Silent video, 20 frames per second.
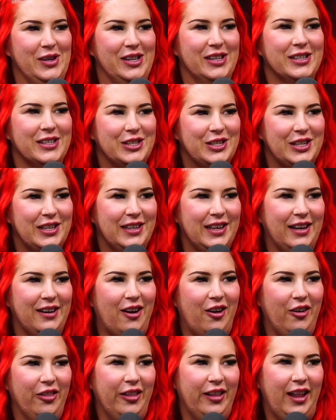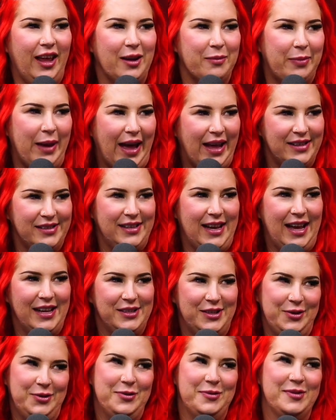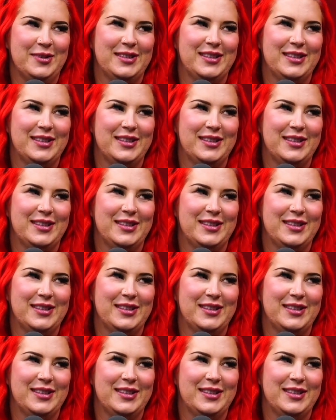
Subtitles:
and she did all the like bad tattoos.